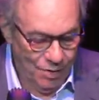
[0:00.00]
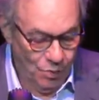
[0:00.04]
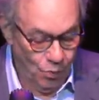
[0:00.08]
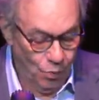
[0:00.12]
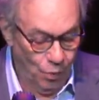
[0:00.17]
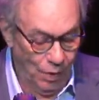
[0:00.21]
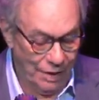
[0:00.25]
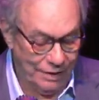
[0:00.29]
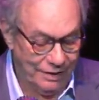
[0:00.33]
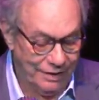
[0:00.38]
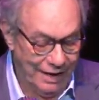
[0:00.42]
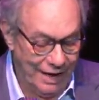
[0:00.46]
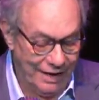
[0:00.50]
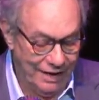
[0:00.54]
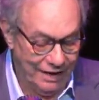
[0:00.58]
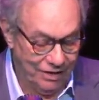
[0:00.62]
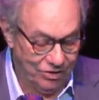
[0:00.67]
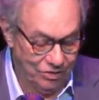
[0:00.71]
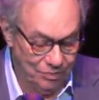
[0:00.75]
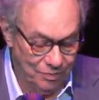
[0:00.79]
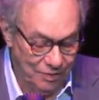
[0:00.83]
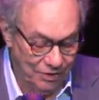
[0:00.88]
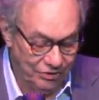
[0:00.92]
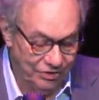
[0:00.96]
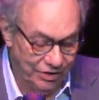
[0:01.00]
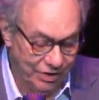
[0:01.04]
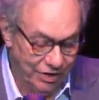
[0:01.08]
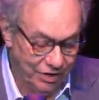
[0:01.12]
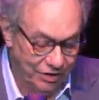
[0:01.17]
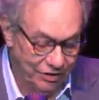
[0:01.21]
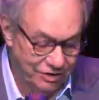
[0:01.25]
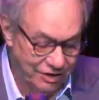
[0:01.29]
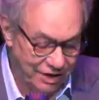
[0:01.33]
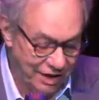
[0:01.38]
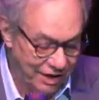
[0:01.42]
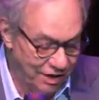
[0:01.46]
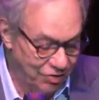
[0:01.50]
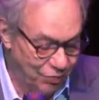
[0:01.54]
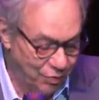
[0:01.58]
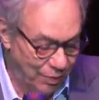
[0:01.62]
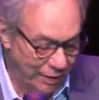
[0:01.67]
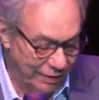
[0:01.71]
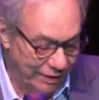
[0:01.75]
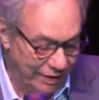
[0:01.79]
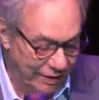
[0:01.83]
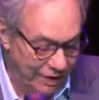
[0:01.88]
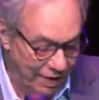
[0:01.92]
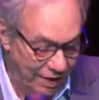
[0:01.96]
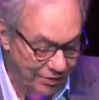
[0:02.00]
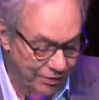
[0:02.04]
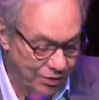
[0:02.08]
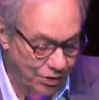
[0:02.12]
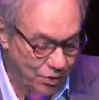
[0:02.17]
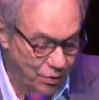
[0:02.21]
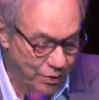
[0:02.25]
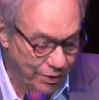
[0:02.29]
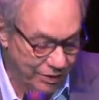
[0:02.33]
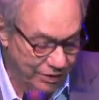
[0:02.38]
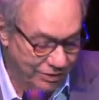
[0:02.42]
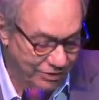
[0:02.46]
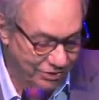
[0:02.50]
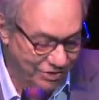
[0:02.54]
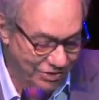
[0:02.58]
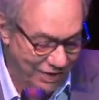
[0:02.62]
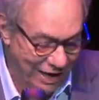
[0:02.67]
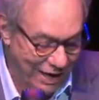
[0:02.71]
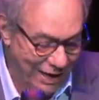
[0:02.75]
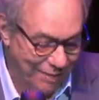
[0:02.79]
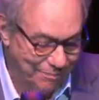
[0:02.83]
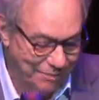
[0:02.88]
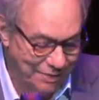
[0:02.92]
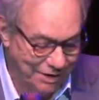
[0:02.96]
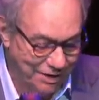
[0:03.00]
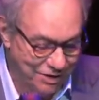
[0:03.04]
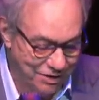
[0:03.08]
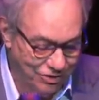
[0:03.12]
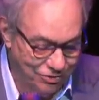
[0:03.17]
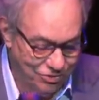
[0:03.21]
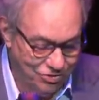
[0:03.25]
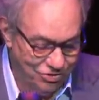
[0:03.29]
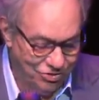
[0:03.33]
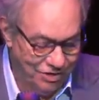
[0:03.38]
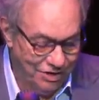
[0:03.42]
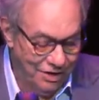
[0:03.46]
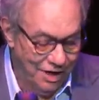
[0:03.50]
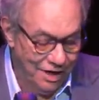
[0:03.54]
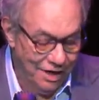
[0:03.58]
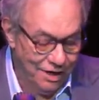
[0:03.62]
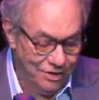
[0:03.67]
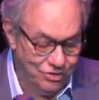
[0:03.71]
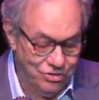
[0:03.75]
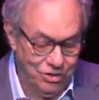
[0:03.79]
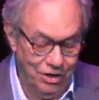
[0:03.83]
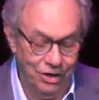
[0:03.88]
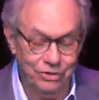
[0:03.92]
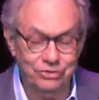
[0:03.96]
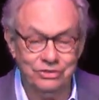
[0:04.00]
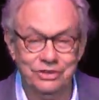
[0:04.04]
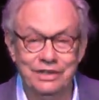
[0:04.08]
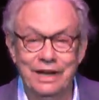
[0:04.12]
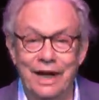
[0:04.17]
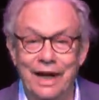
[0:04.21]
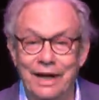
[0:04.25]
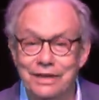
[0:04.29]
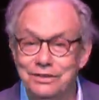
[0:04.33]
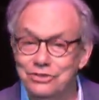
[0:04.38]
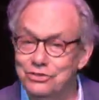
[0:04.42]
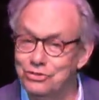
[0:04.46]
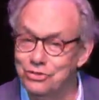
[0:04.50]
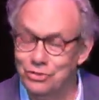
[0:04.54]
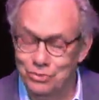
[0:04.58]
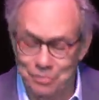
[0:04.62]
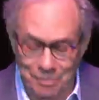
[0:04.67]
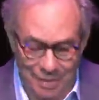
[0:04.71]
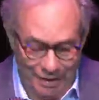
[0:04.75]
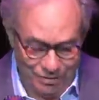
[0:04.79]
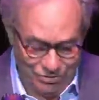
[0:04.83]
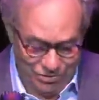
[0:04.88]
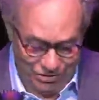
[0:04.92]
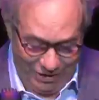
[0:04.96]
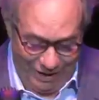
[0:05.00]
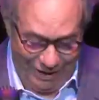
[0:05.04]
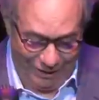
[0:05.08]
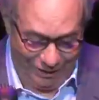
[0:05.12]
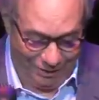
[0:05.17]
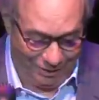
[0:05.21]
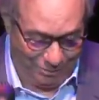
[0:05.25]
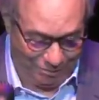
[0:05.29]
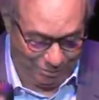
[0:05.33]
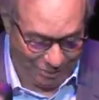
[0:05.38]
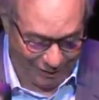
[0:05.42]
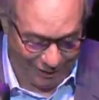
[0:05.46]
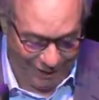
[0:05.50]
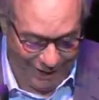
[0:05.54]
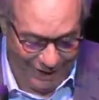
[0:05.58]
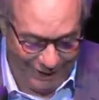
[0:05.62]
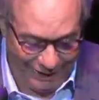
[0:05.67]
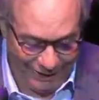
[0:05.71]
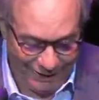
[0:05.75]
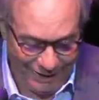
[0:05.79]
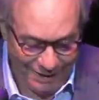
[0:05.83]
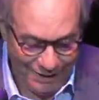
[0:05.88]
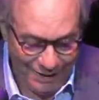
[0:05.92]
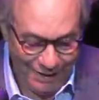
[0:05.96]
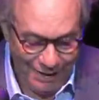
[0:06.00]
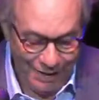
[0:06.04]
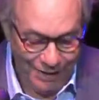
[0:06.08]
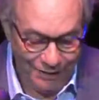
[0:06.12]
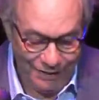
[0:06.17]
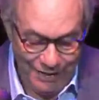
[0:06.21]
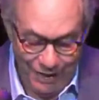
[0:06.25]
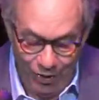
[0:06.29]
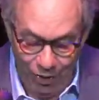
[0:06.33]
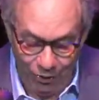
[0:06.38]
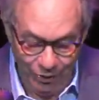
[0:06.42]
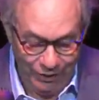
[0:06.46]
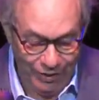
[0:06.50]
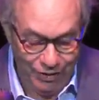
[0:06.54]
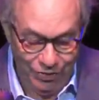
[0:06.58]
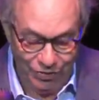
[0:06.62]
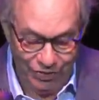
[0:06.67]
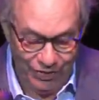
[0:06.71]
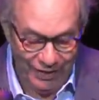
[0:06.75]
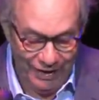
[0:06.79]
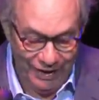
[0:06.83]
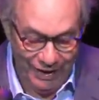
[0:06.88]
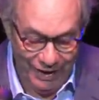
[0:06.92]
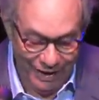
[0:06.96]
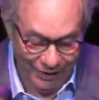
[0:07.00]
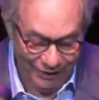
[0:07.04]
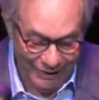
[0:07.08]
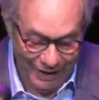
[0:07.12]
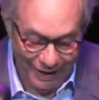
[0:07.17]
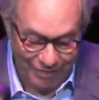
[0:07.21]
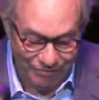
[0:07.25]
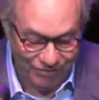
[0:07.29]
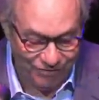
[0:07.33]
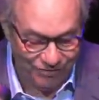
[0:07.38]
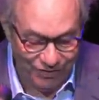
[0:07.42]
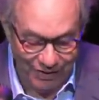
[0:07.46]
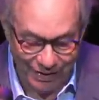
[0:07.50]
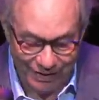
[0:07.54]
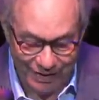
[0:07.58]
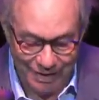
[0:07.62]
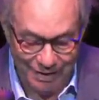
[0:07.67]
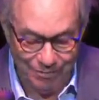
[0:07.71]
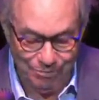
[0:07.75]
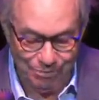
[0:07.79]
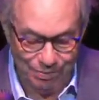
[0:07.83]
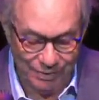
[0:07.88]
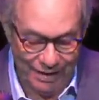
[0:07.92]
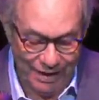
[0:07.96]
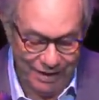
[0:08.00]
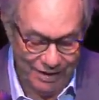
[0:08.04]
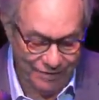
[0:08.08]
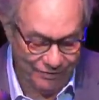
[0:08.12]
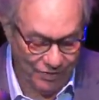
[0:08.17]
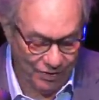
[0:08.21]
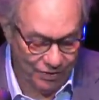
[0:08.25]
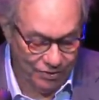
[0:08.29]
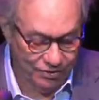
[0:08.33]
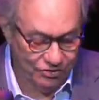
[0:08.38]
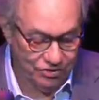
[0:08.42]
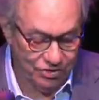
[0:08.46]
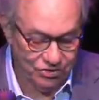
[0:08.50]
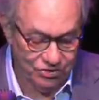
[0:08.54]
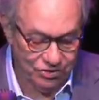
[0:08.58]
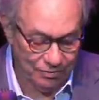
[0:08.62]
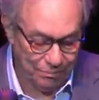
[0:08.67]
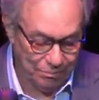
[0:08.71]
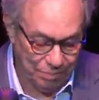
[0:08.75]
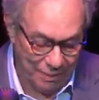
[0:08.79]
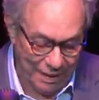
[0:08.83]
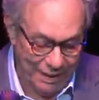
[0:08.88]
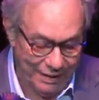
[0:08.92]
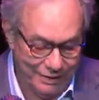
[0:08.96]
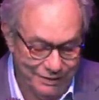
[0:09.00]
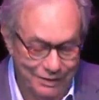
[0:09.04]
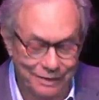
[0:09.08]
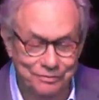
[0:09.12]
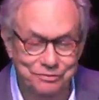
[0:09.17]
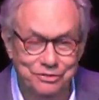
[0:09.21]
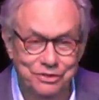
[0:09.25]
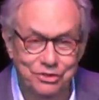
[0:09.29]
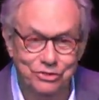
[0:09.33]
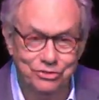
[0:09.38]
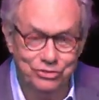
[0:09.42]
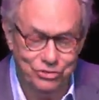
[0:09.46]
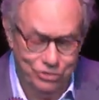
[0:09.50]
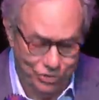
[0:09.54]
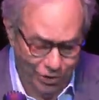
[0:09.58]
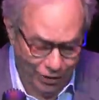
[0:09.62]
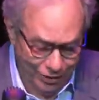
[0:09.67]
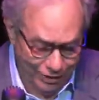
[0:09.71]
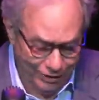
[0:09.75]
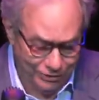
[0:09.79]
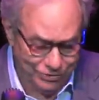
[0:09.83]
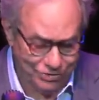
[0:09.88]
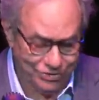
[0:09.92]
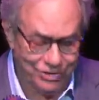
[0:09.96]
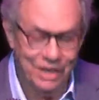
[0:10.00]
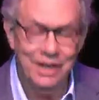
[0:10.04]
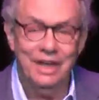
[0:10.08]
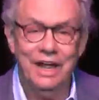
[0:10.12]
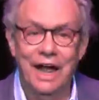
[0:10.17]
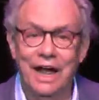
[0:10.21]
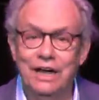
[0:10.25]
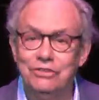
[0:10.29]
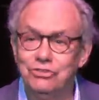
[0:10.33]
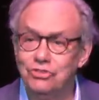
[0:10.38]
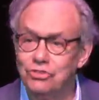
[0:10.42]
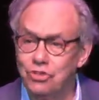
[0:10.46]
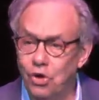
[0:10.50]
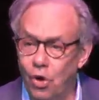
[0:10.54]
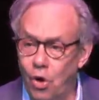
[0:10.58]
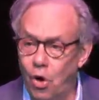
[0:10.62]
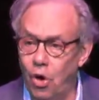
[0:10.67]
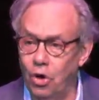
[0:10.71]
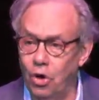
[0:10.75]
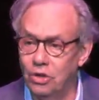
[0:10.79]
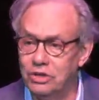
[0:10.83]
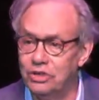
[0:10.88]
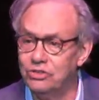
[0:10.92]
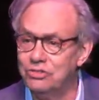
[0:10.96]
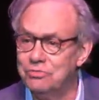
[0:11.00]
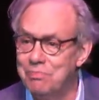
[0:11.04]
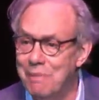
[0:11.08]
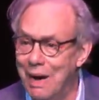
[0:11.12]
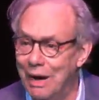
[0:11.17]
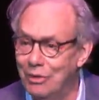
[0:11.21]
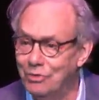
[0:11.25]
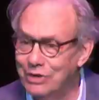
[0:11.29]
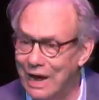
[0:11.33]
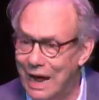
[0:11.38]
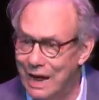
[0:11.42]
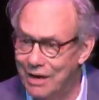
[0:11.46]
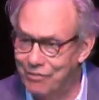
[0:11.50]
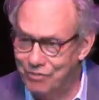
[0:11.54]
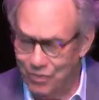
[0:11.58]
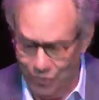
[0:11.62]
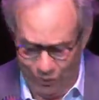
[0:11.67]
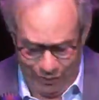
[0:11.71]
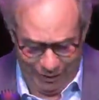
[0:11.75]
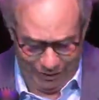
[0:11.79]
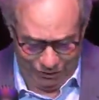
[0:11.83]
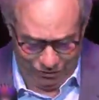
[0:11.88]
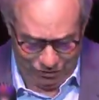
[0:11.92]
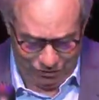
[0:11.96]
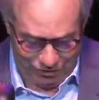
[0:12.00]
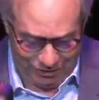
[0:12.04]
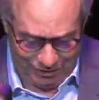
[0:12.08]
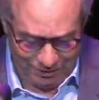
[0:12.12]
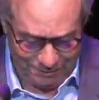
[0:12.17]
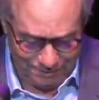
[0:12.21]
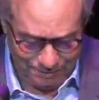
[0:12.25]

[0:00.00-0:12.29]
One lady is missing her teeth while another quit her job because she just had too much on her plate. The only thing on that fucking plate of hers is a pile of desserts as tall as Mount Everest.